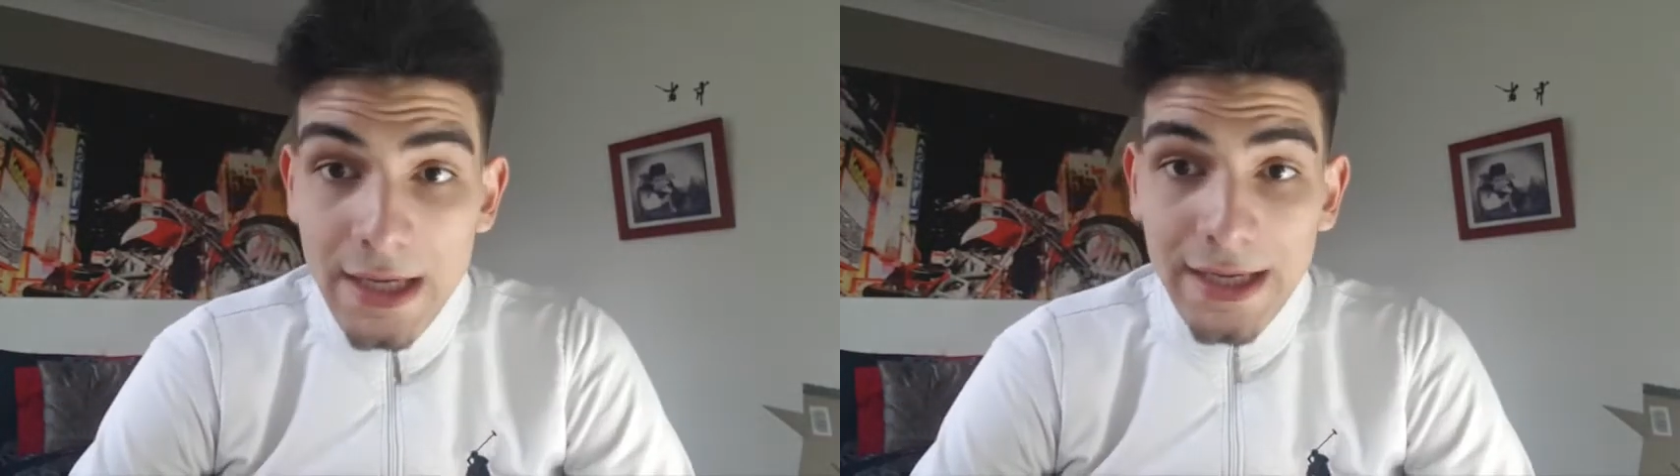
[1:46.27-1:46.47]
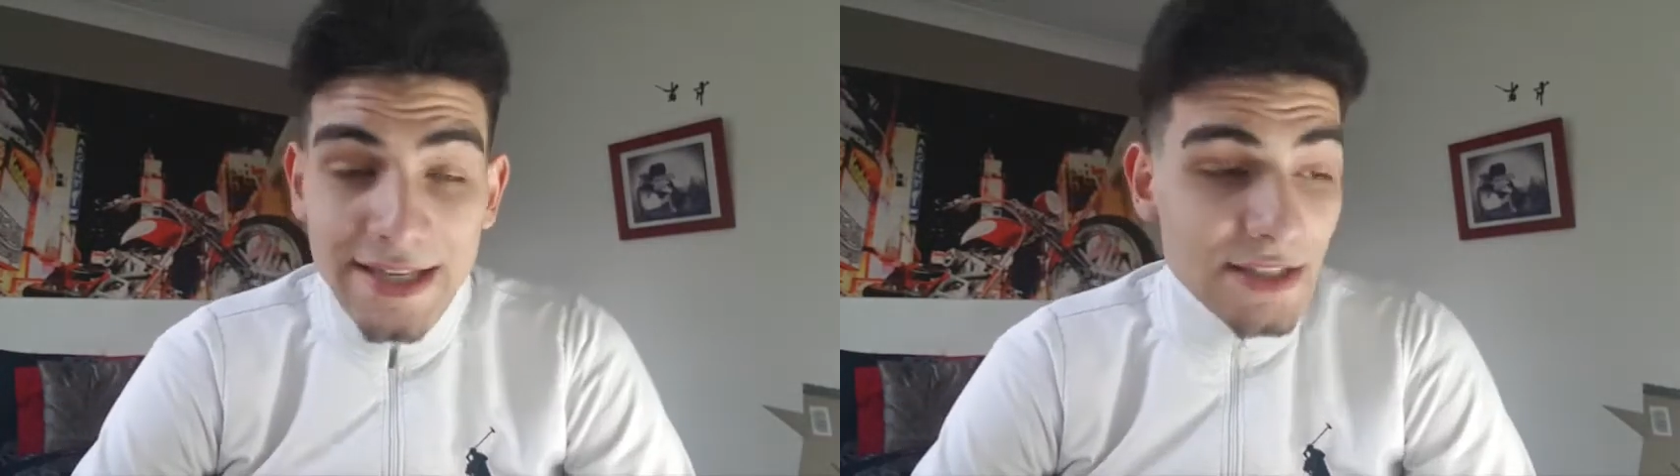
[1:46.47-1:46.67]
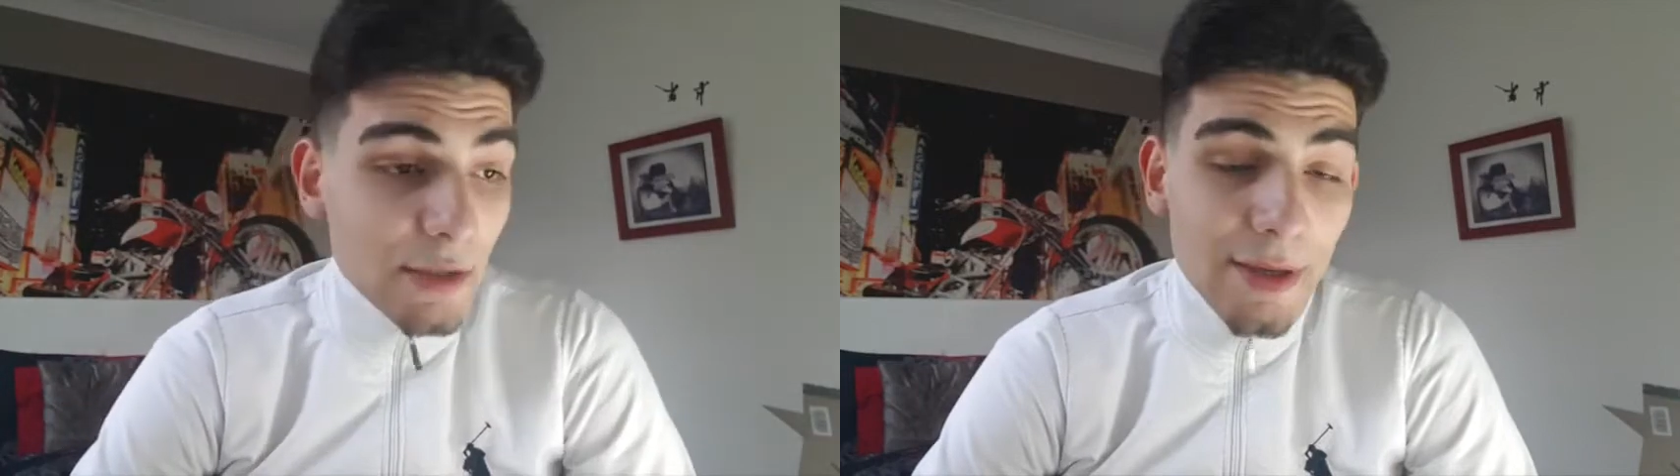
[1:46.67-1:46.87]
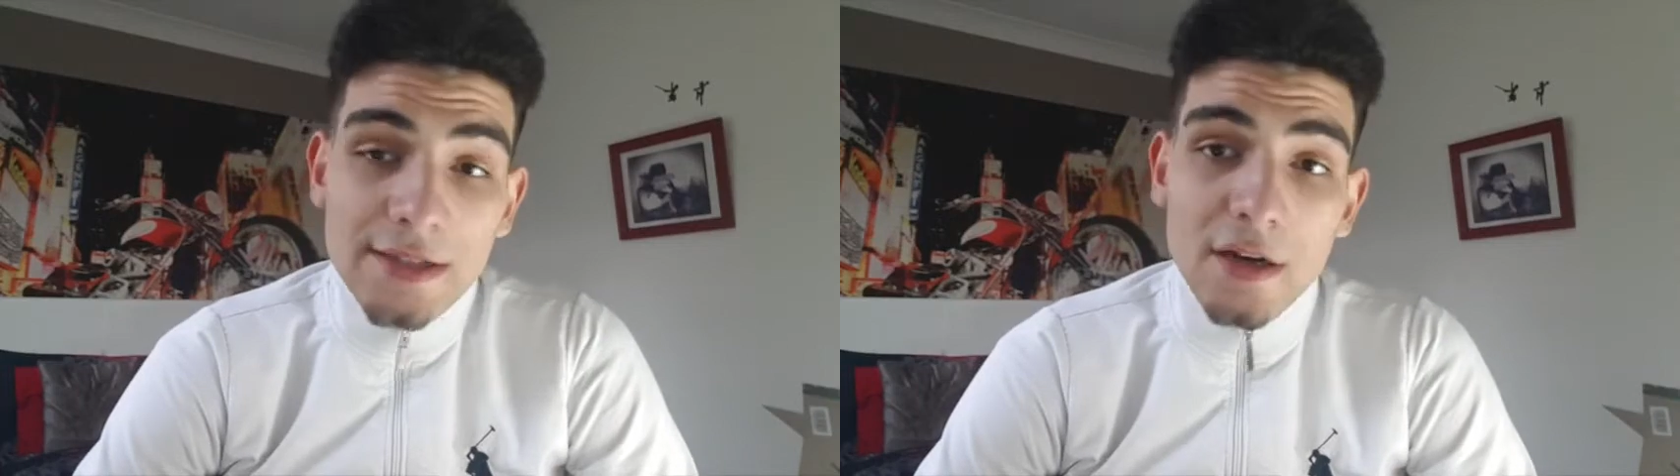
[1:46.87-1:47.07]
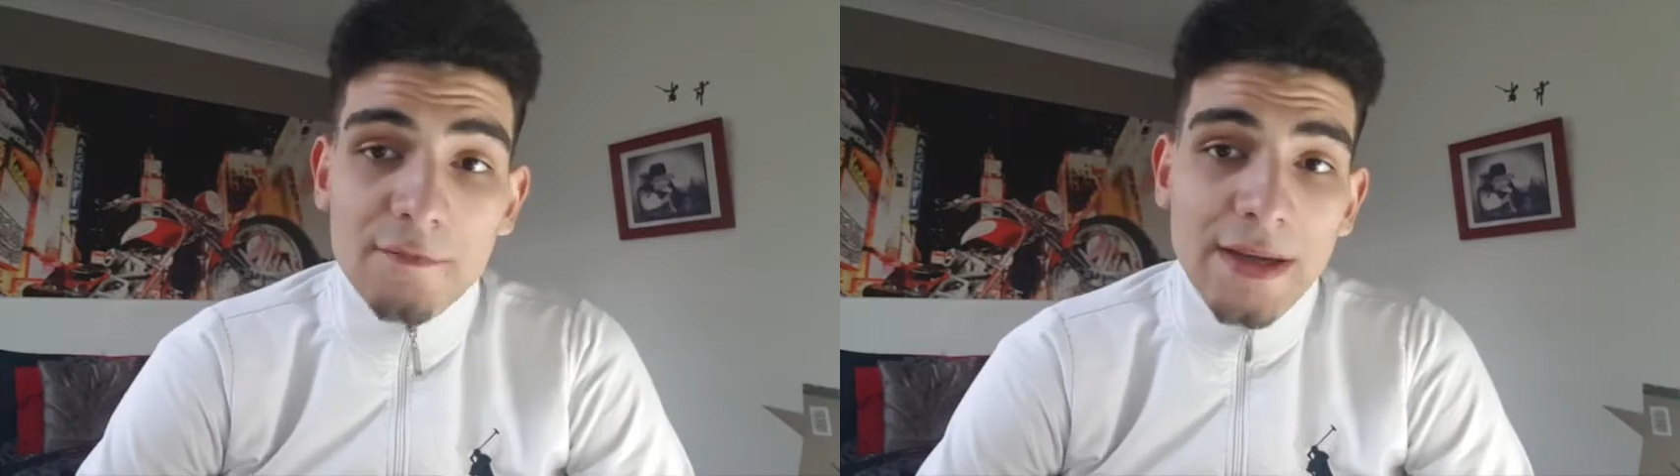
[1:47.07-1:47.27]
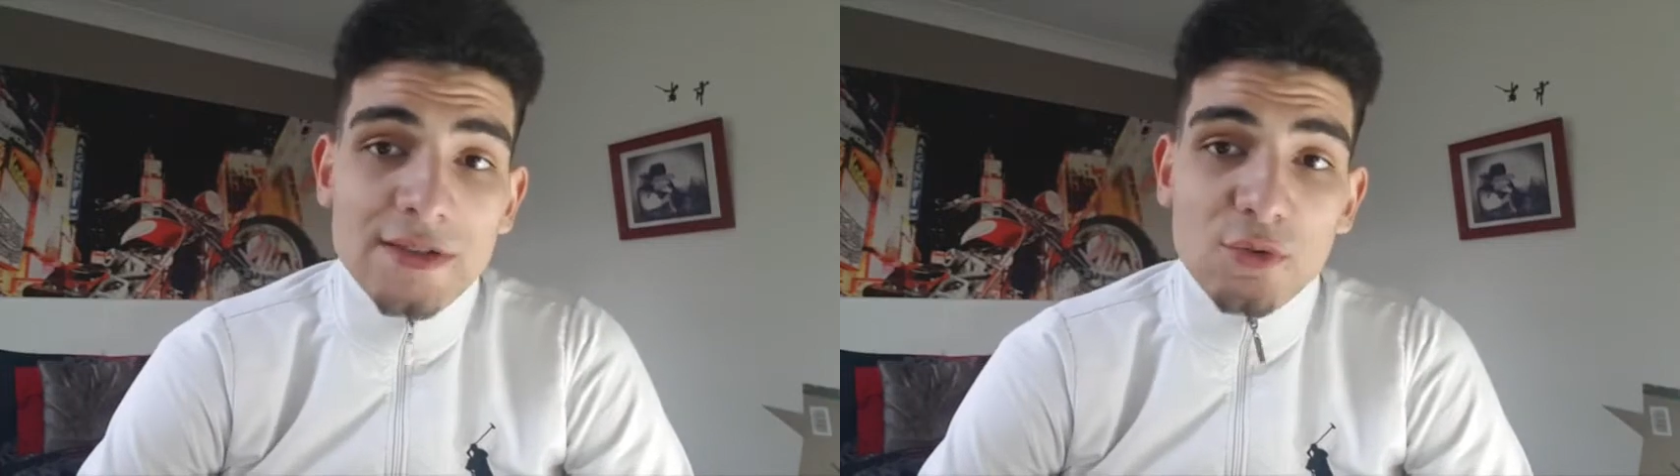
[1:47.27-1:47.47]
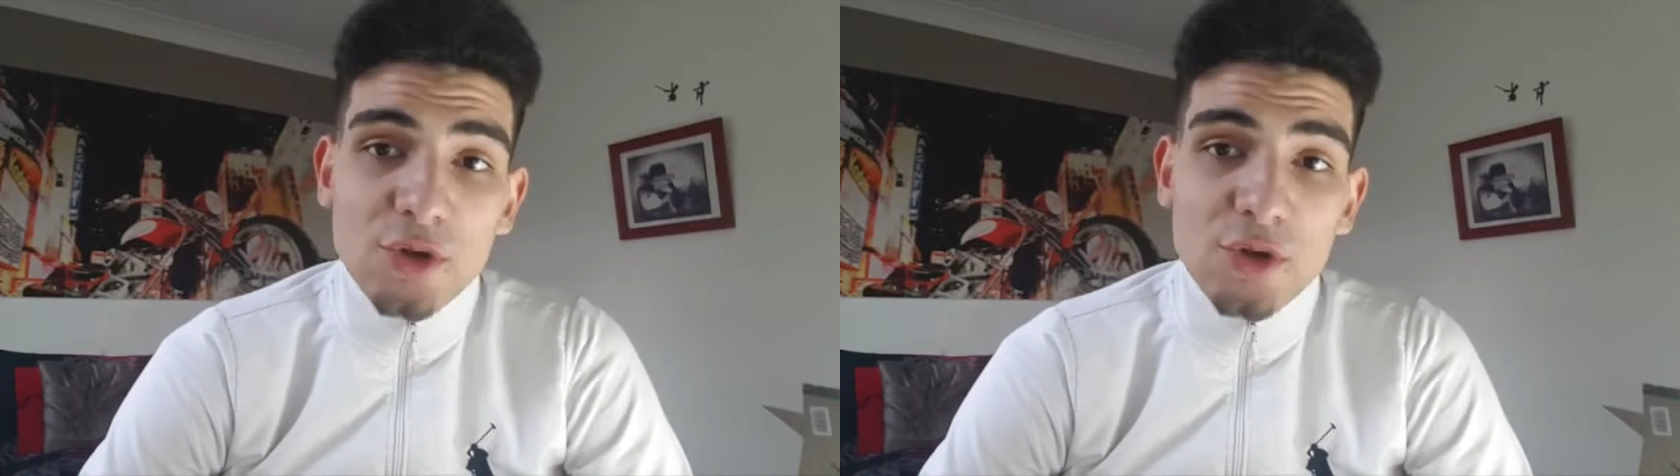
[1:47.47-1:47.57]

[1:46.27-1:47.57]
It's going to be a tough battle.